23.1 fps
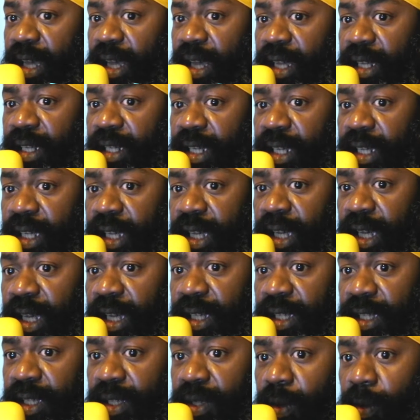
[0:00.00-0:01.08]
the
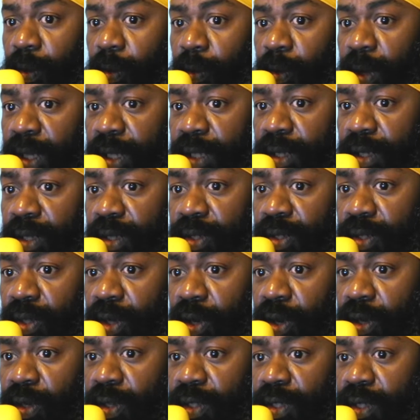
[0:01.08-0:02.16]
case with
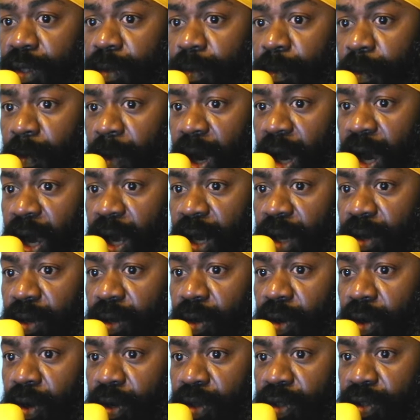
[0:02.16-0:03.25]
certain small
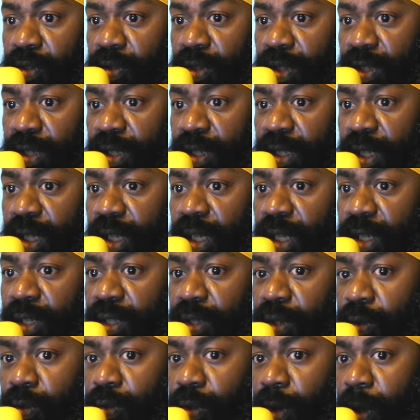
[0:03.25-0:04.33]
countries in
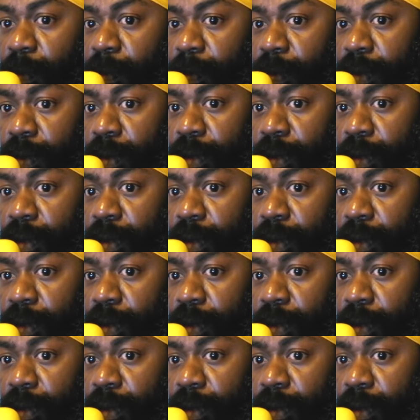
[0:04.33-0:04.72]
Europe.